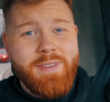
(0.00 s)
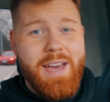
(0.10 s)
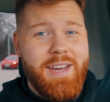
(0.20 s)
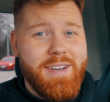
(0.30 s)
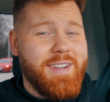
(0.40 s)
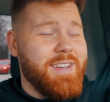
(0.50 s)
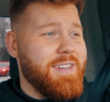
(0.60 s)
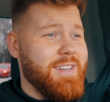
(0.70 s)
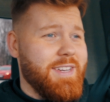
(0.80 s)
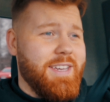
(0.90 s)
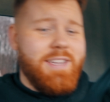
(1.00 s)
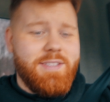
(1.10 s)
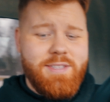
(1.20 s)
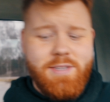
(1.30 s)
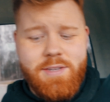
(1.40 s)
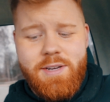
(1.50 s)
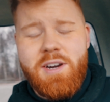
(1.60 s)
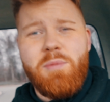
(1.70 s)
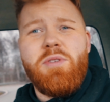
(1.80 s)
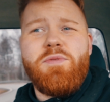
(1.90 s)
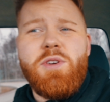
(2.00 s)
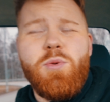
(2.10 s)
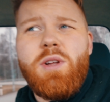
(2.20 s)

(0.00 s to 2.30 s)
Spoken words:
and get a couple of new